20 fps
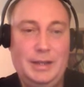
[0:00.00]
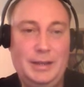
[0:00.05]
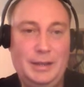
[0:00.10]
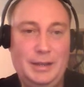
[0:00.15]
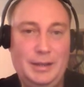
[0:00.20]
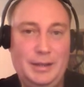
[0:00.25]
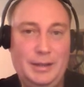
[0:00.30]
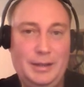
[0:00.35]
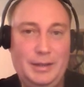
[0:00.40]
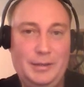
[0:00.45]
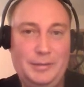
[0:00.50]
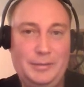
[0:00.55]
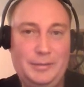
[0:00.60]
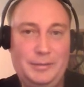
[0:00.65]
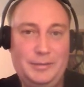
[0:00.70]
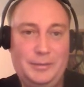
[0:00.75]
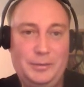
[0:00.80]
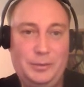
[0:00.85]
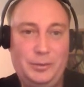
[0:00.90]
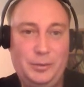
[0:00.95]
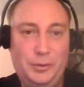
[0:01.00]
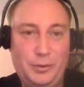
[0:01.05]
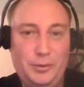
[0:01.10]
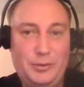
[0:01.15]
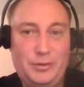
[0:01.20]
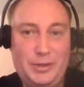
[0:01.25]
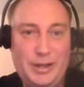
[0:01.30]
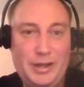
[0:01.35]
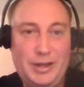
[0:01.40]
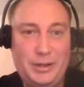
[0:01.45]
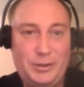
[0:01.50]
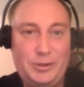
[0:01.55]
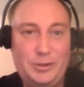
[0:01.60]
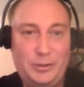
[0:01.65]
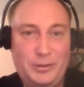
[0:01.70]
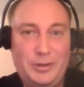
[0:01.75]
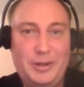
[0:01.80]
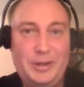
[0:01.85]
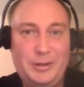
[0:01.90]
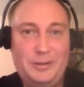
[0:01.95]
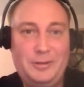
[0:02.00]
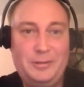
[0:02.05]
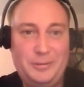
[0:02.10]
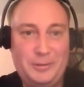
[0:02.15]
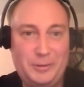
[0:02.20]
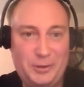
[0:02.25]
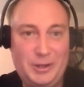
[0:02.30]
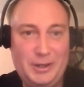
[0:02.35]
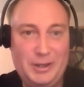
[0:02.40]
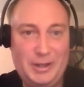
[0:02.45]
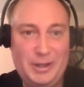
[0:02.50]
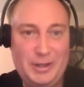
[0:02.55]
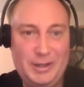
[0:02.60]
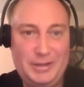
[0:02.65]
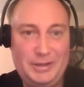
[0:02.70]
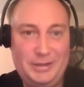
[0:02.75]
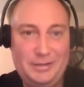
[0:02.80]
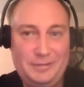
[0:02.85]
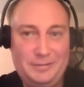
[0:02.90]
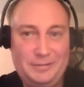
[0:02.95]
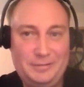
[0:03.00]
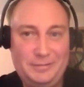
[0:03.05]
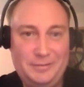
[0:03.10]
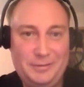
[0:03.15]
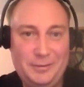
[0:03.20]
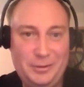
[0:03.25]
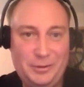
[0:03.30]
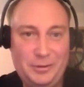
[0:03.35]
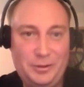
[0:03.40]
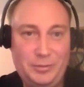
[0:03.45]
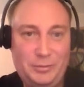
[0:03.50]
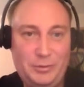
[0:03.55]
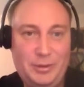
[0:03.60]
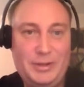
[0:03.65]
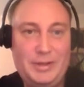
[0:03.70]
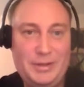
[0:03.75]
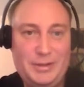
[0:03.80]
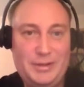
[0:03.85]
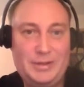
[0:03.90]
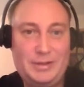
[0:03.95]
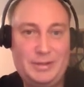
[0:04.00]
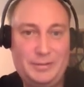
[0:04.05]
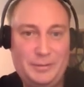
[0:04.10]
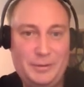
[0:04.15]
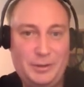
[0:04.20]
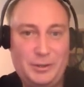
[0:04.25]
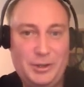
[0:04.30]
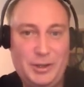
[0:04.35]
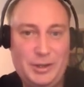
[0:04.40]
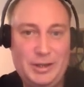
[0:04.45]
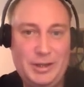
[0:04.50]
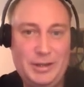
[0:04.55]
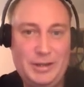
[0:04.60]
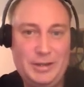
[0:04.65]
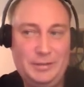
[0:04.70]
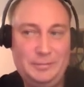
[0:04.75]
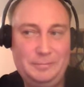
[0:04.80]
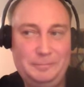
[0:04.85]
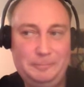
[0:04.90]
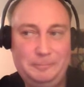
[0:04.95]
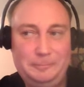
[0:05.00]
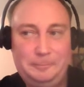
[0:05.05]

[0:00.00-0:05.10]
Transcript: to use actual kernel functionality, to use operating system functionality.